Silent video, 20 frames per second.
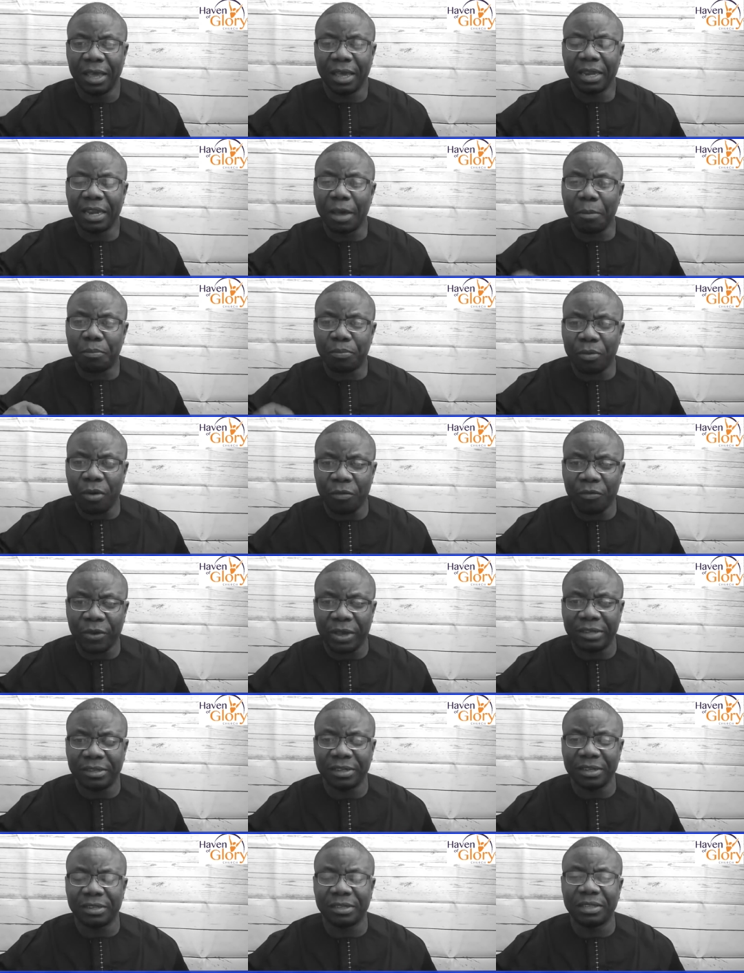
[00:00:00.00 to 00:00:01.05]
the
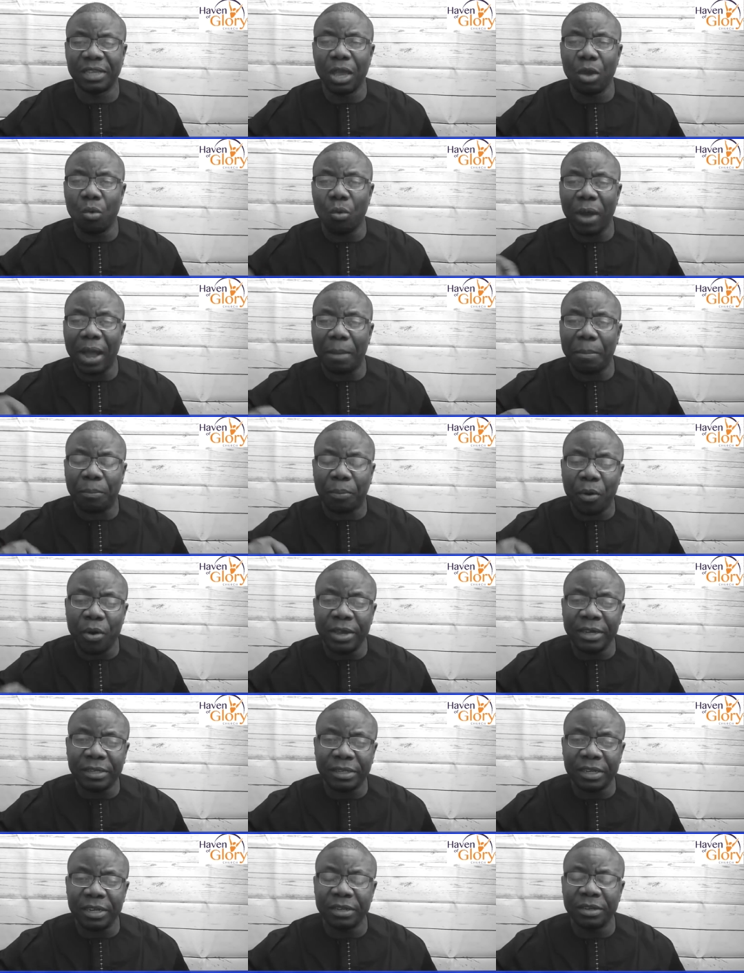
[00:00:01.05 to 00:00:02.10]
prophecies, they were
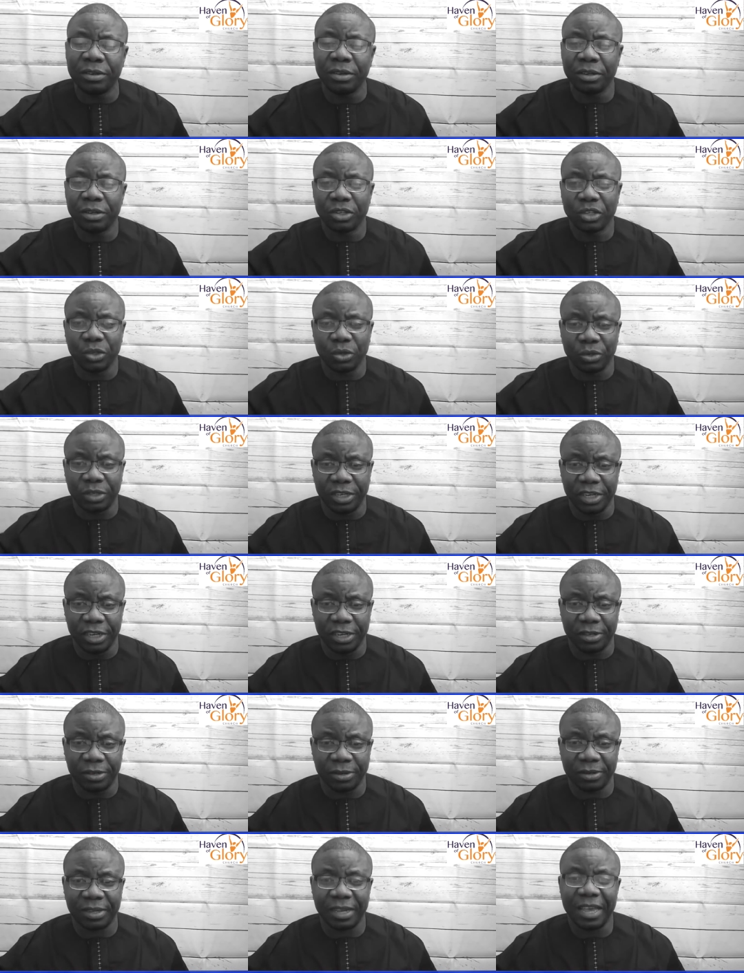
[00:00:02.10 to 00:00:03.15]
pointing to
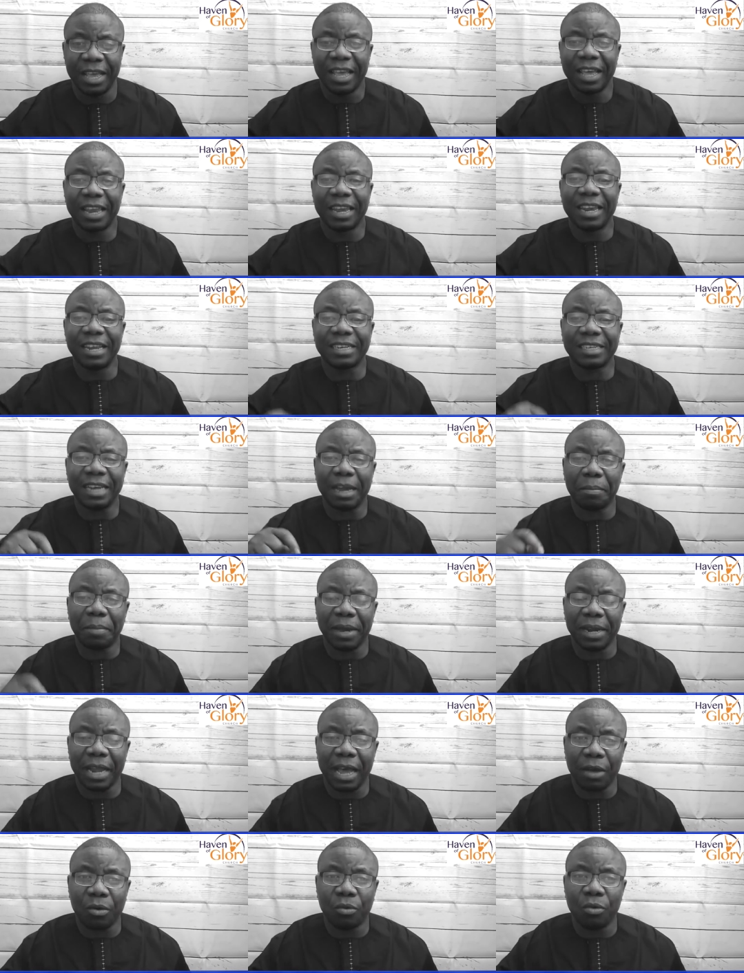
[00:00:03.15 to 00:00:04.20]
Jesus. The
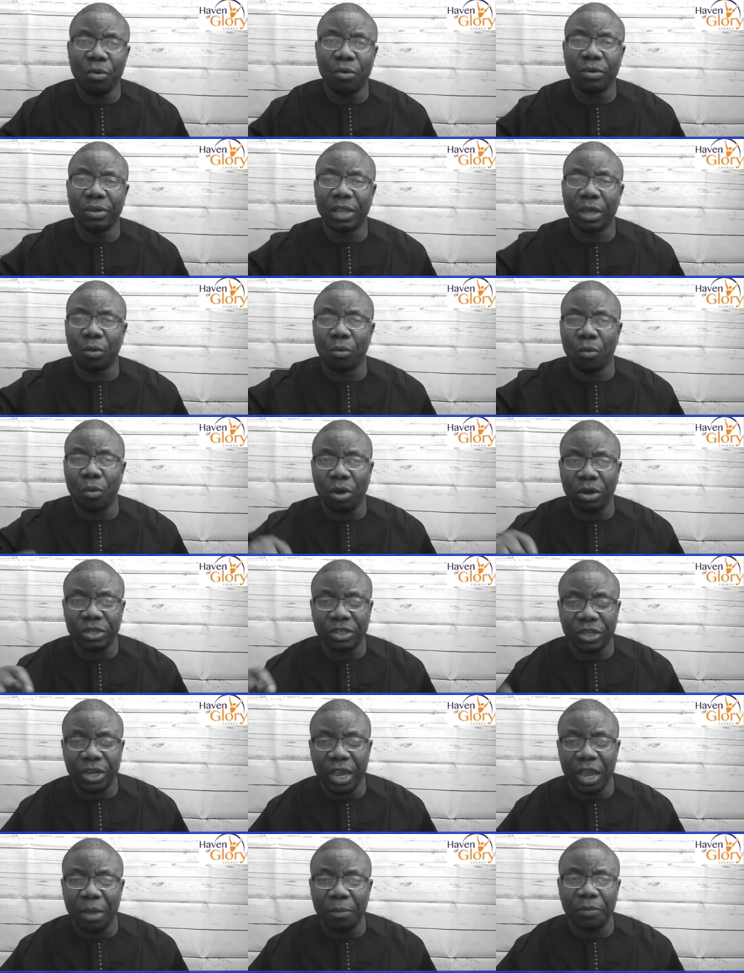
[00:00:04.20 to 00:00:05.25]
tabernacle, the
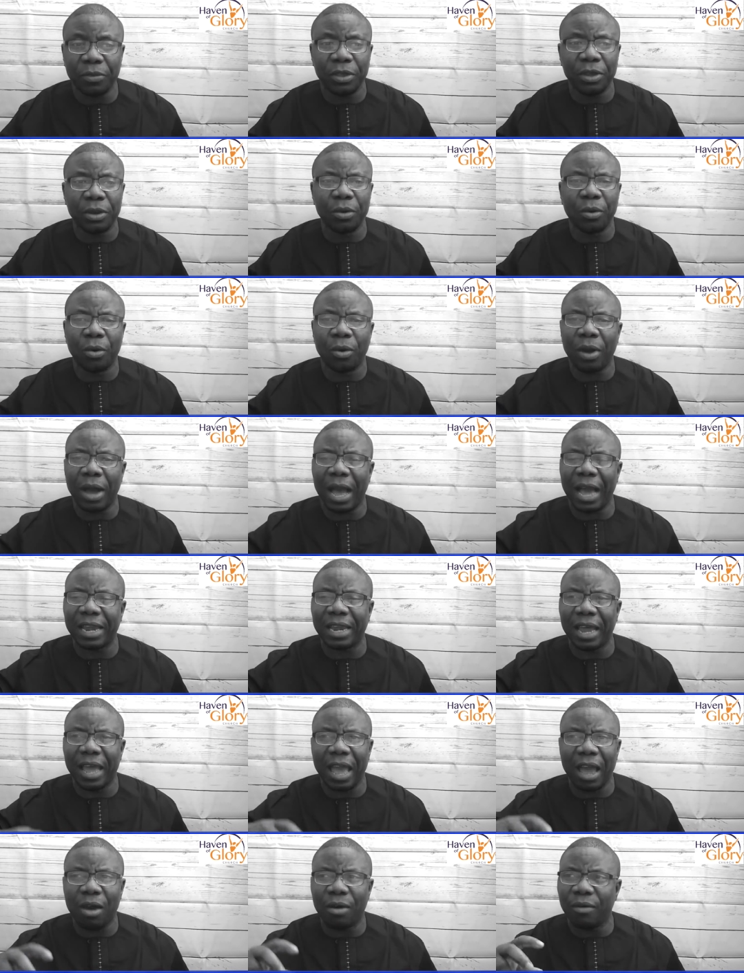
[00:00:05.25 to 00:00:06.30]
worship, you know,
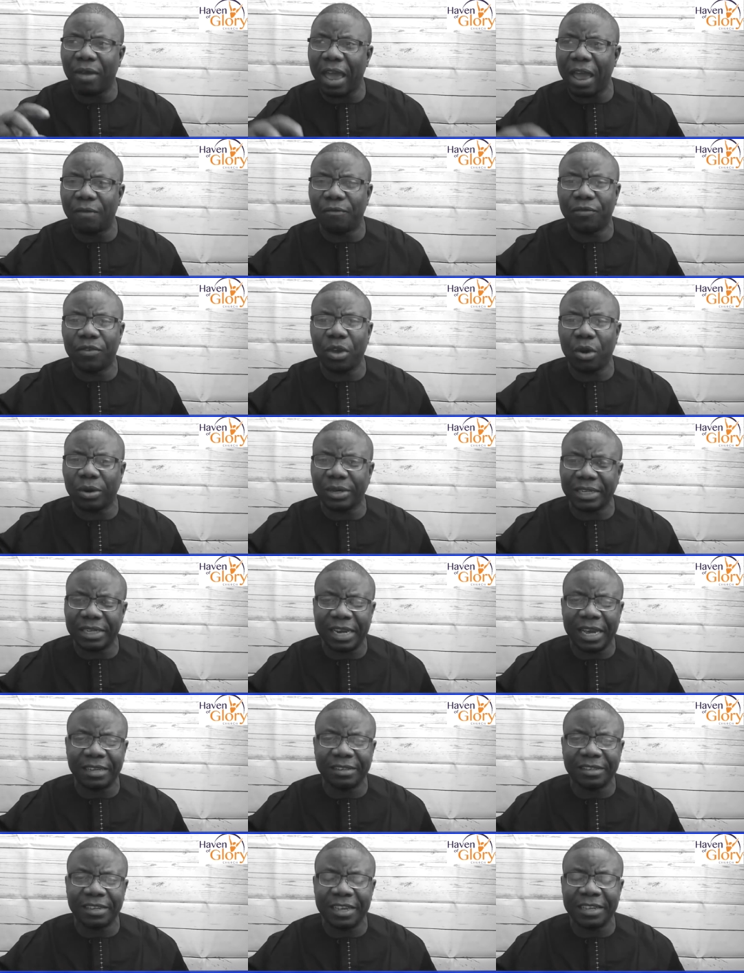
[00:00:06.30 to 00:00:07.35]
and every
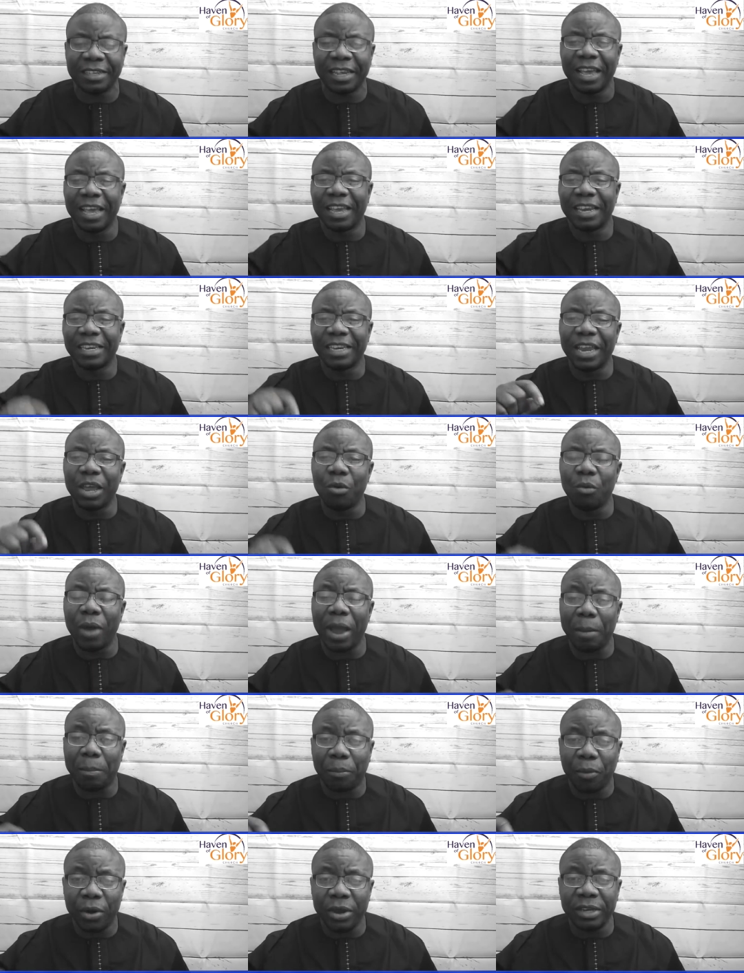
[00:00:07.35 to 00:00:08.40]
ordinances, they
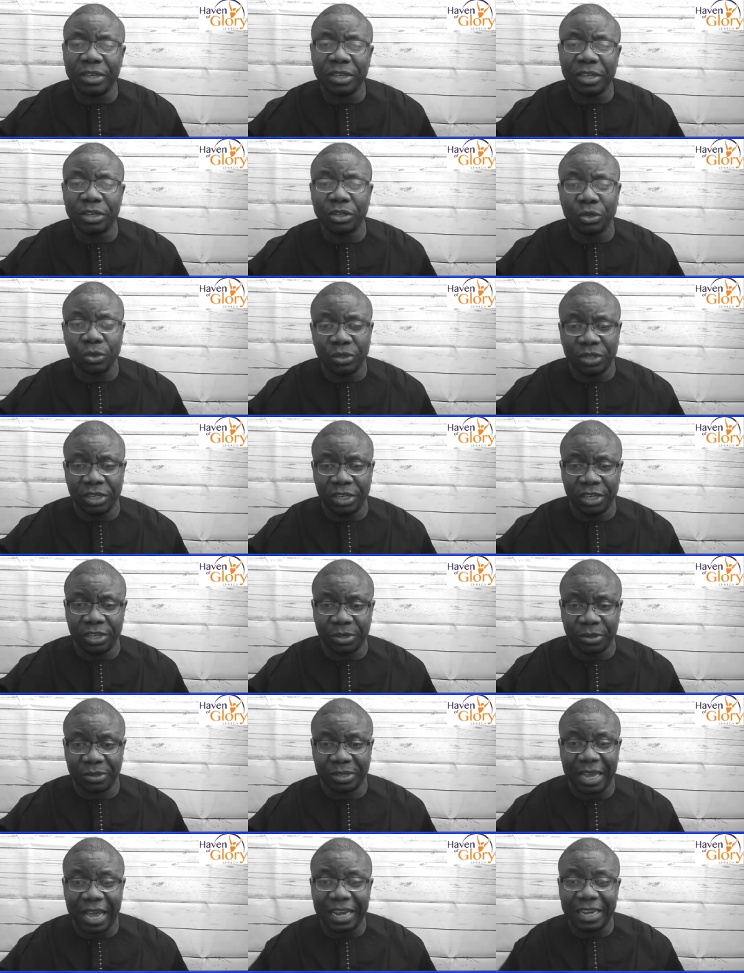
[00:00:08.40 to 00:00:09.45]
were pointing to
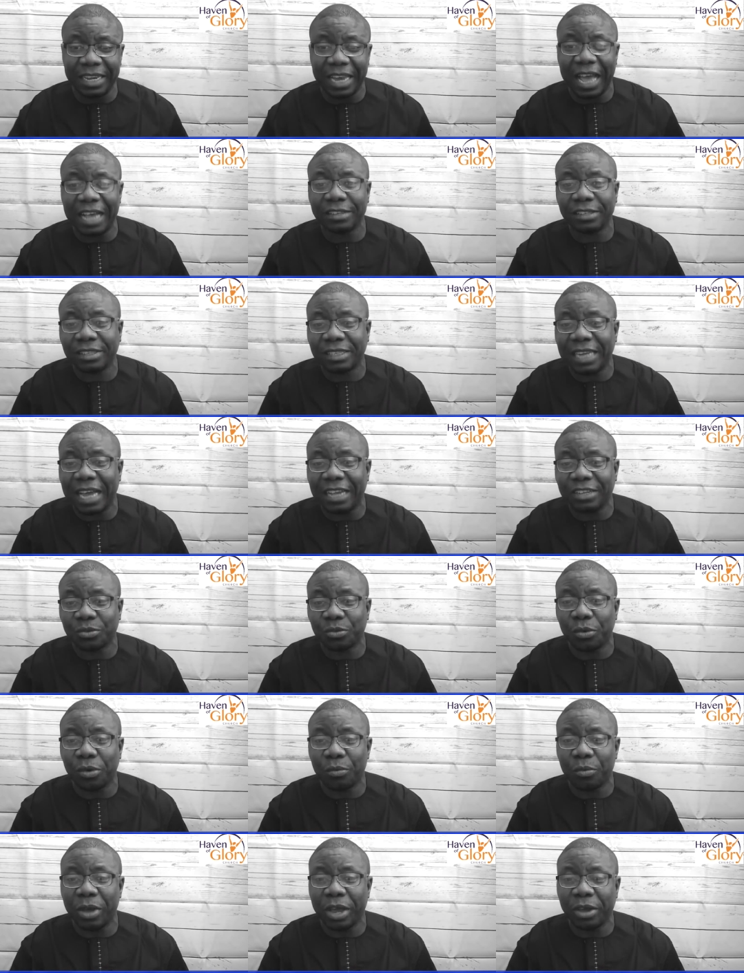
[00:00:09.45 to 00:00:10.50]
Jesus. And that's that's
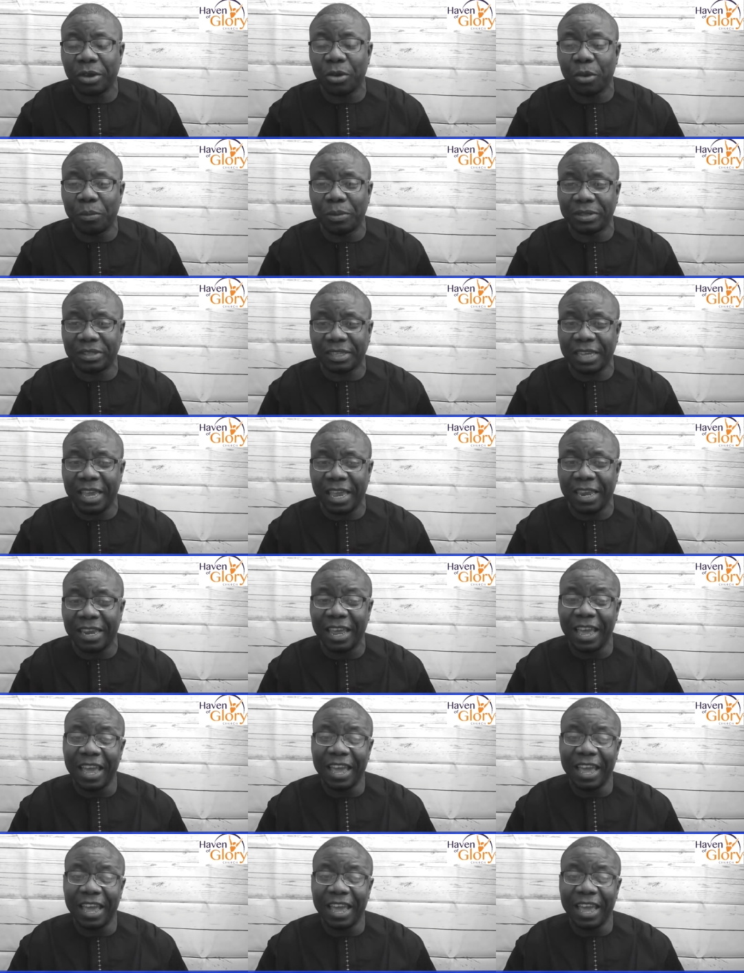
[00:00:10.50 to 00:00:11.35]
what we're going to be seeing